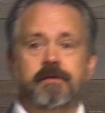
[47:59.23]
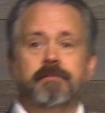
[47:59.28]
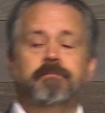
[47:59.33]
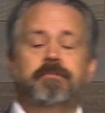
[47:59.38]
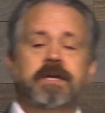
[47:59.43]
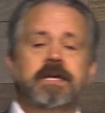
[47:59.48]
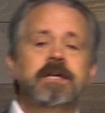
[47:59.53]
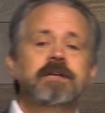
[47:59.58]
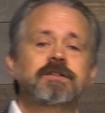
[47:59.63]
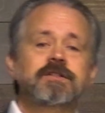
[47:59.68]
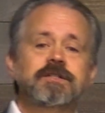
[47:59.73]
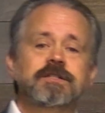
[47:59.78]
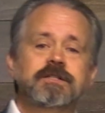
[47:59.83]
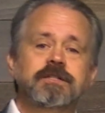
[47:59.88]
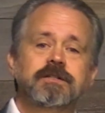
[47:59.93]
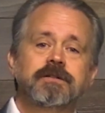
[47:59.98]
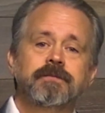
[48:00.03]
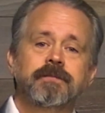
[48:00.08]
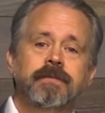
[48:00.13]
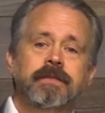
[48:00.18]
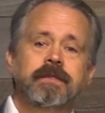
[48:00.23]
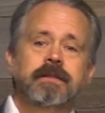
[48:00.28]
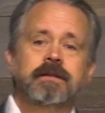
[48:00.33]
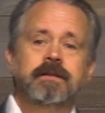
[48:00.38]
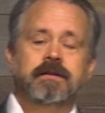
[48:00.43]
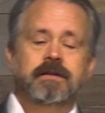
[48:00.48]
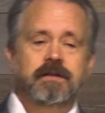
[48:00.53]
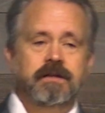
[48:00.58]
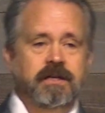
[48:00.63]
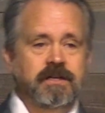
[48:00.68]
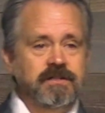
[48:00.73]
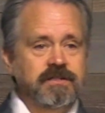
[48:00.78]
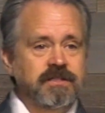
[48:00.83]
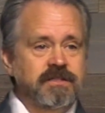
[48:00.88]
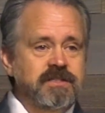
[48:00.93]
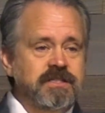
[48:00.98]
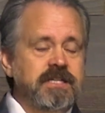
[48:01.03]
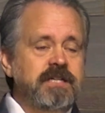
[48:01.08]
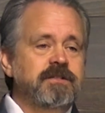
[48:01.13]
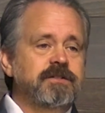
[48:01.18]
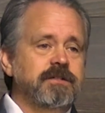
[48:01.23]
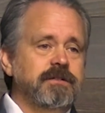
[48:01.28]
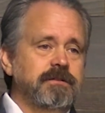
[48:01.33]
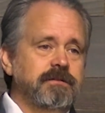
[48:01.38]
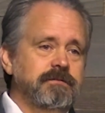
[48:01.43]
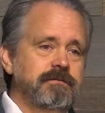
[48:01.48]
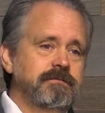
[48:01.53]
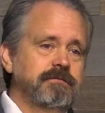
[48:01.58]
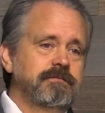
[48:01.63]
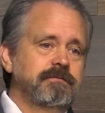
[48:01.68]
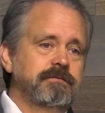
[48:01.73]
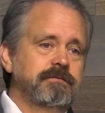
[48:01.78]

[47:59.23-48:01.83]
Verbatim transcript: The beast is the Caesar.